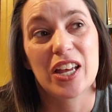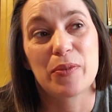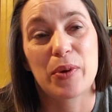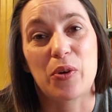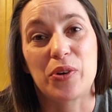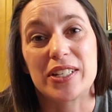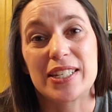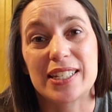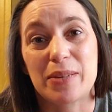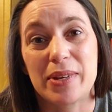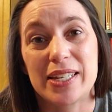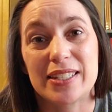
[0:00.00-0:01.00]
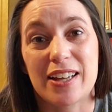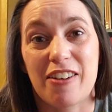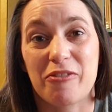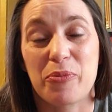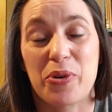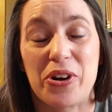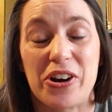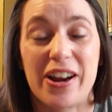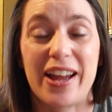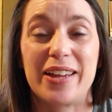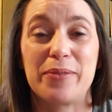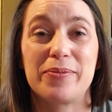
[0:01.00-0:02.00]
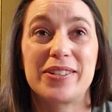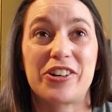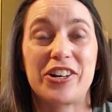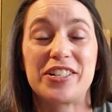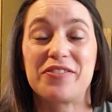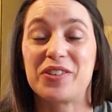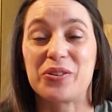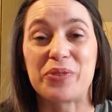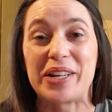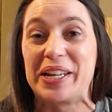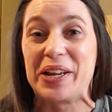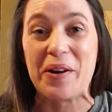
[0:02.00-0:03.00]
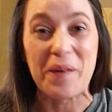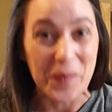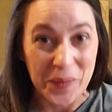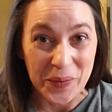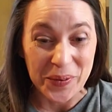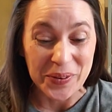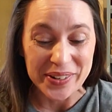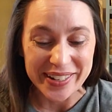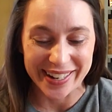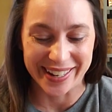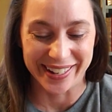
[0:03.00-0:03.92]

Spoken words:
My oldest is going to be a sophomore. I am starting to feel really old.